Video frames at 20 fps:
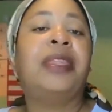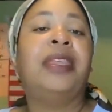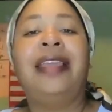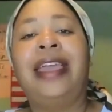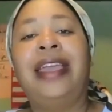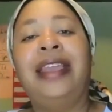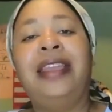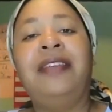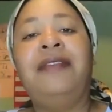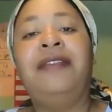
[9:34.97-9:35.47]

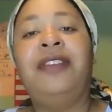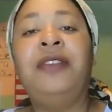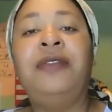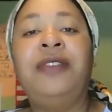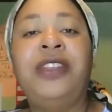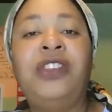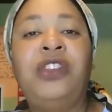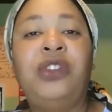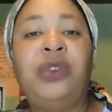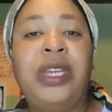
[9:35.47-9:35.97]
And if you've
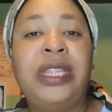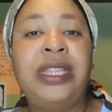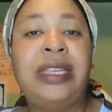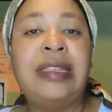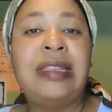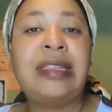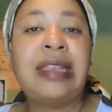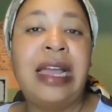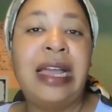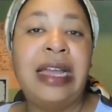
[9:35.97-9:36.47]
enjoyed
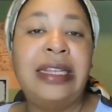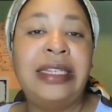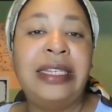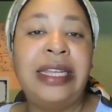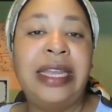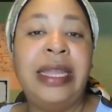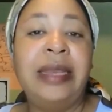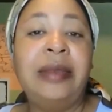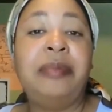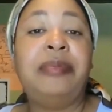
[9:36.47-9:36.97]
this
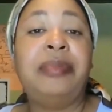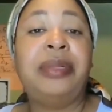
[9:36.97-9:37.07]
content,